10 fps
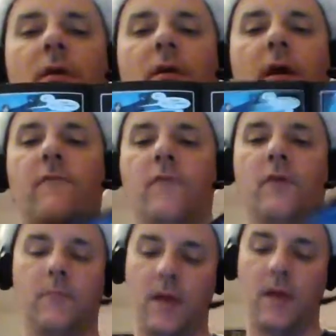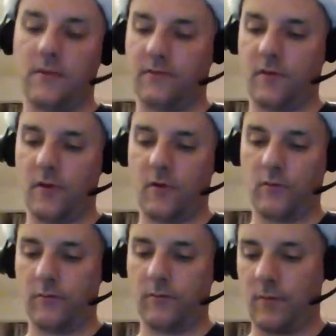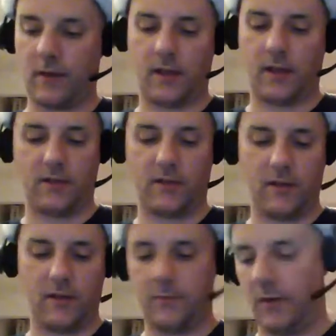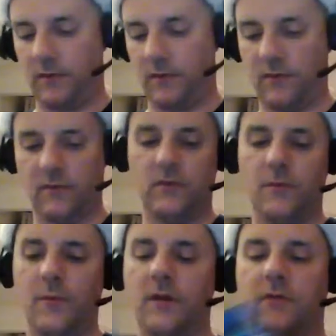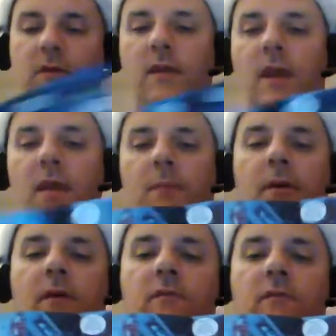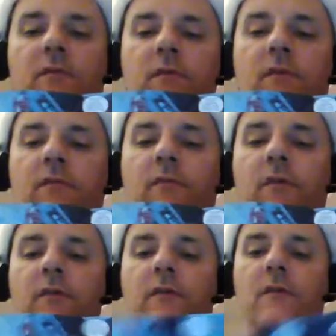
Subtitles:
haven't read them yet, so I can't tell you, but it should be an interesting take, because it's a different,